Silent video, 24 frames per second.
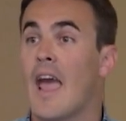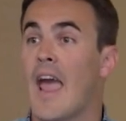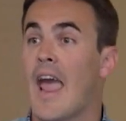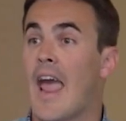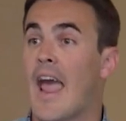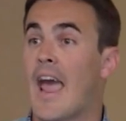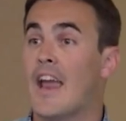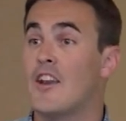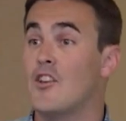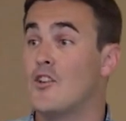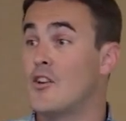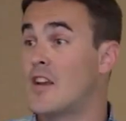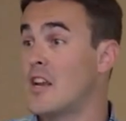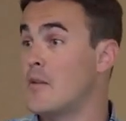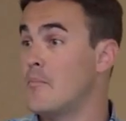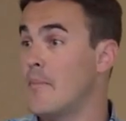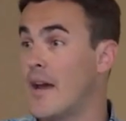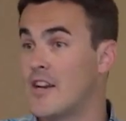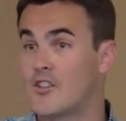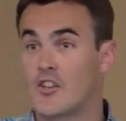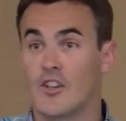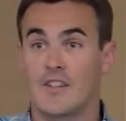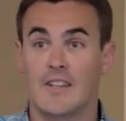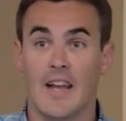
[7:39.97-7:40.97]
And you can
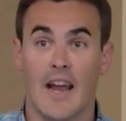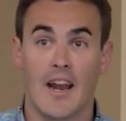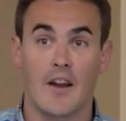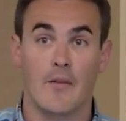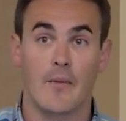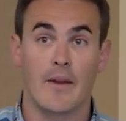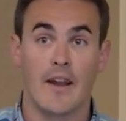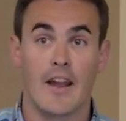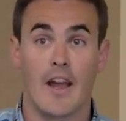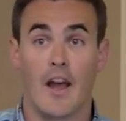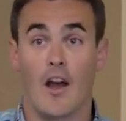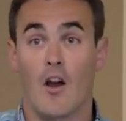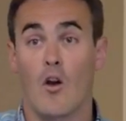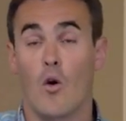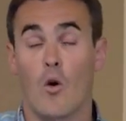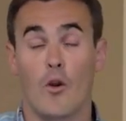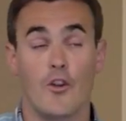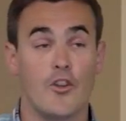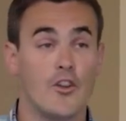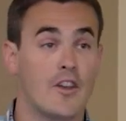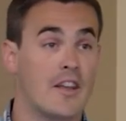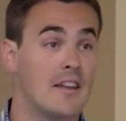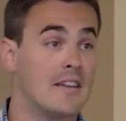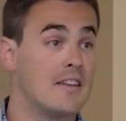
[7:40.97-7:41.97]
measure diarrhea, or
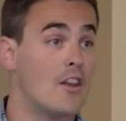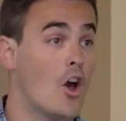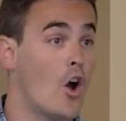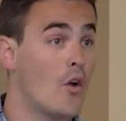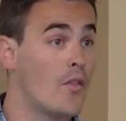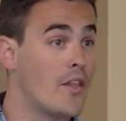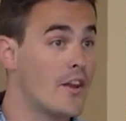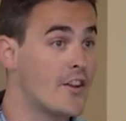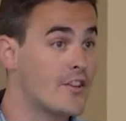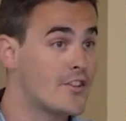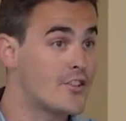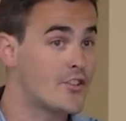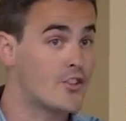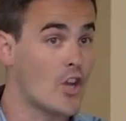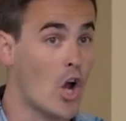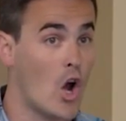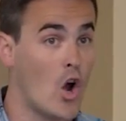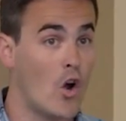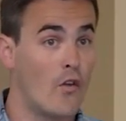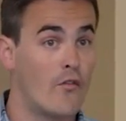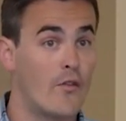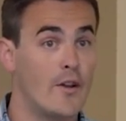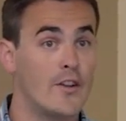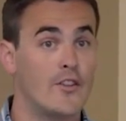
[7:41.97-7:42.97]
you can know that a
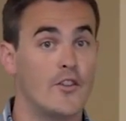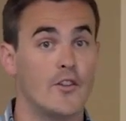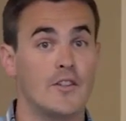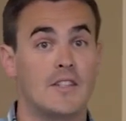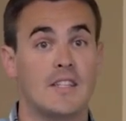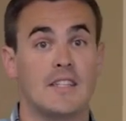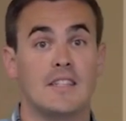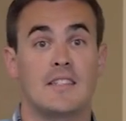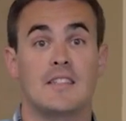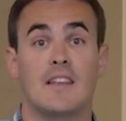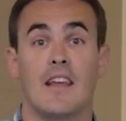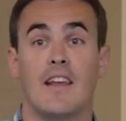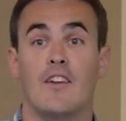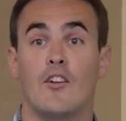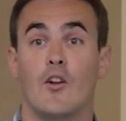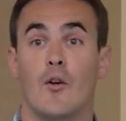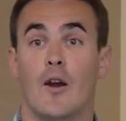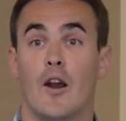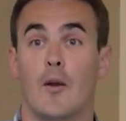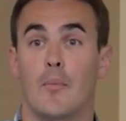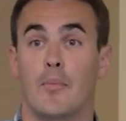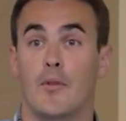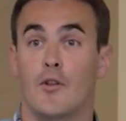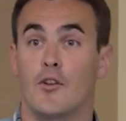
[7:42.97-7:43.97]
stove reduces
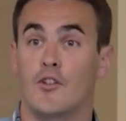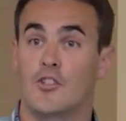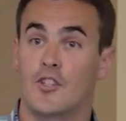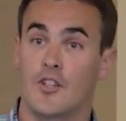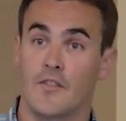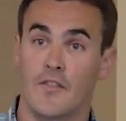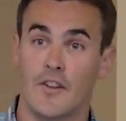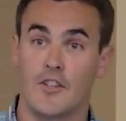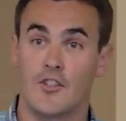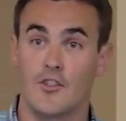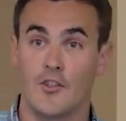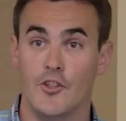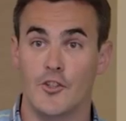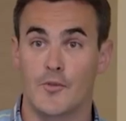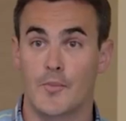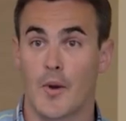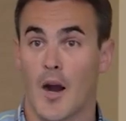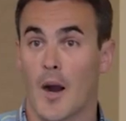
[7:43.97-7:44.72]
indoor air pollution if it's used